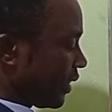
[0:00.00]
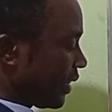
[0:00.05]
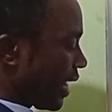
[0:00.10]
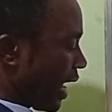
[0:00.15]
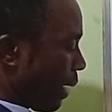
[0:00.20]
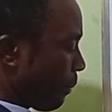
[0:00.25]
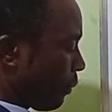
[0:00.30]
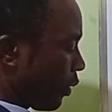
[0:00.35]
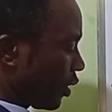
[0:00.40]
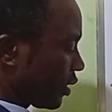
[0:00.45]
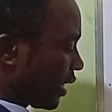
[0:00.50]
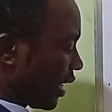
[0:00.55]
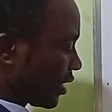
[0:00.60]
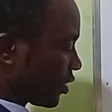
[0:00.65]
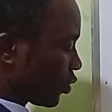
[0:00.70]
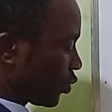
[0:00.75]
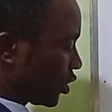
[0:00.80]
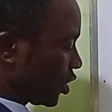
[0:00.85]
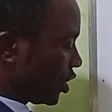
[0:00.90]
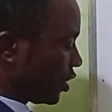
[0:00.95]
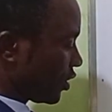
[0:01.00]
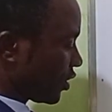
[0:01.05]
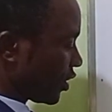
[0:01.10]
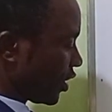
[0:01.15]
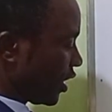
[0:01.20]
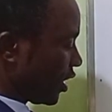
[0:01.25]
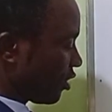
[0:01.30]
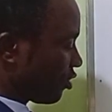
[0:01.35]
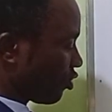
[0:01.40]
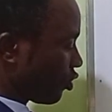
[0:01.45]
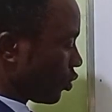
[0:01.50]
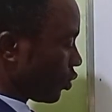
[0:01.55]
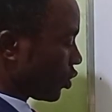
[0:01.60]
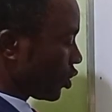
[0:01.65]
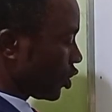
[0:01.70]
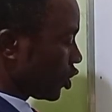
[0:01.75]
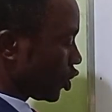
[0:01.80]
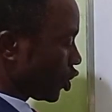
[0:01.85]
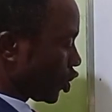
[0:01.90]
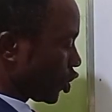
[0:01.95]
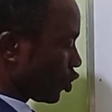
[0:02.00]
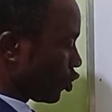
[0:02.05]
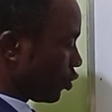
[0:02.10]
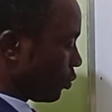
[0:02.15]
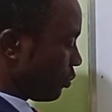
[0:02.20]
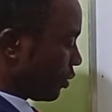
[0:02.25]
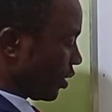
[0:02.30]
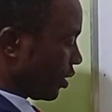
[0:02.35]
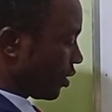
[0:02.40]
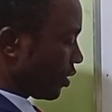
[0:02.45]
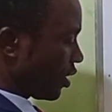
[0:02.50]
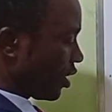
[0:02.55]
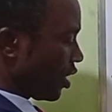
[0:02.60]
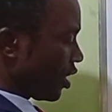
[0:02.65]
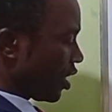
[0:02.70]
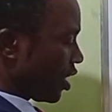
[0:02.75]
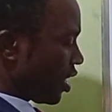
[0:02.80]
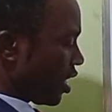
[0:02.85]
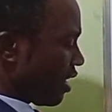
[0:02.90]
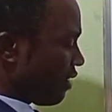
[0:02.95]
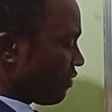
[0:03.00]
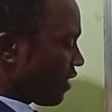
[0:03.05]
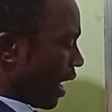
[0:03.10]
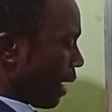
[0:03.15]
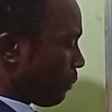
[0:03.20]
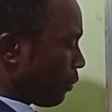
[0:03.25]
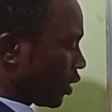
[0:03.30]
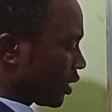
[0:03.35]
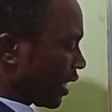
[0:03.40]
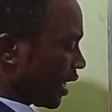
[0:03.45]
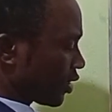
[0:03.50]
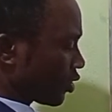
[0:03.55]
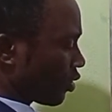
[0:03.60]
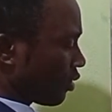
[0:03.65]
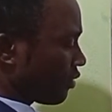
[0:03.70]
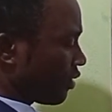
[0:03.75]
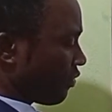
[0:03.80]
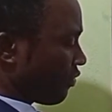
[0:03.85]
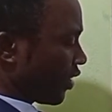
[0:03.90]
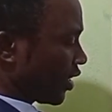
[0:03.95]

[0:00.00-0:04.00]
The abundance, which is A2, should be, if the abundance of